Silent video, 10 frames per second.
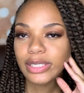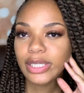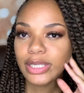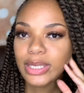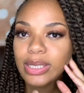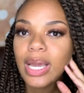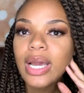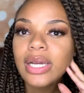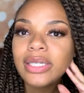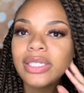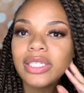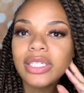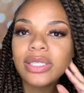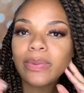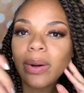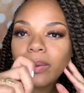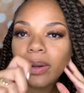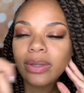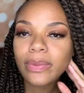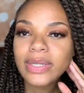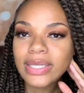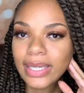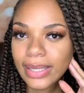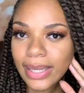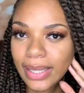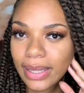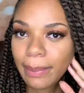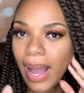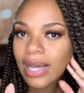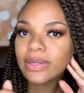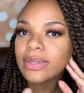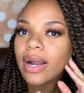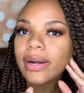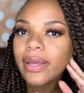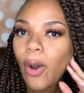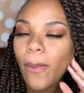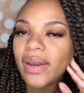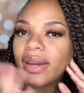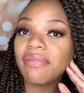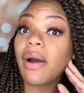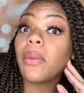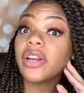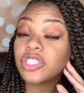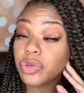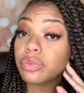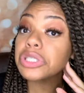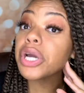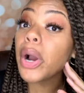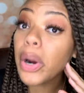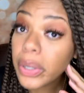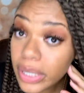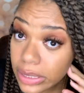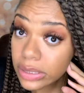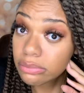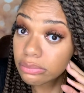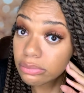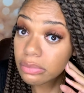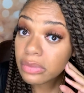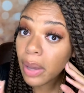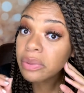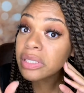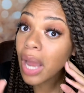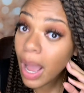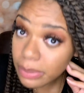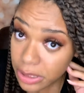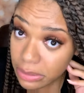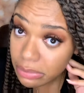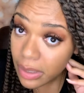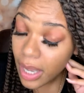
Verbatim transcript: She just, she just wrote on the receipt that the box was already open and if I wanted to return it, that was an option.